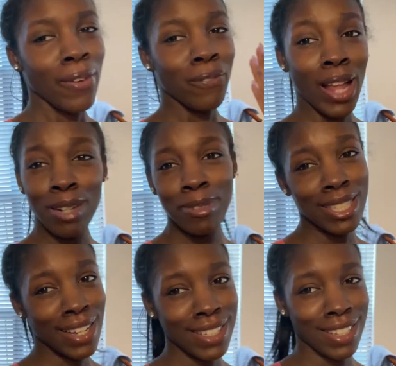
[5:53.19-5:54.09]
Vlogmas
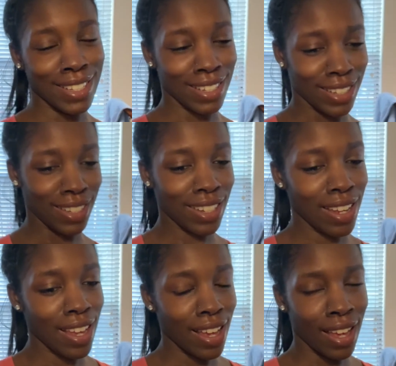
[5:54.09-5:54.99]
day 10,
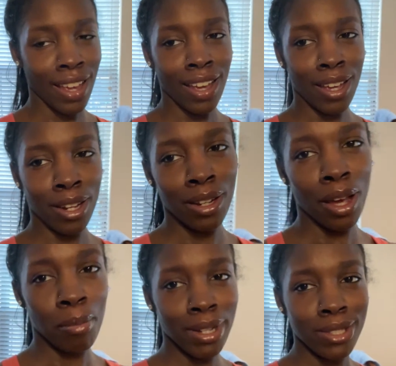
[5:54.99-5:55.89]
and
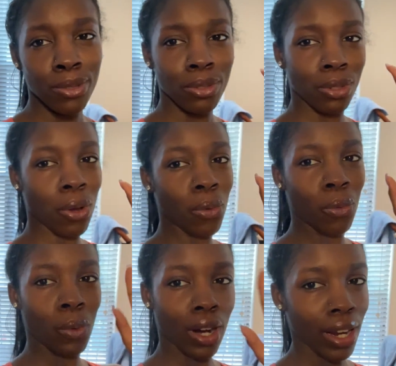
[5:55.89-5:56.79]
I'm about to
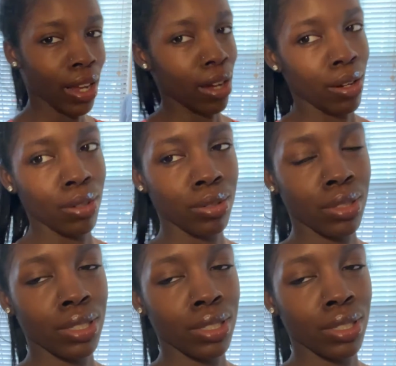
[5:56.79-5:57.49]
work out.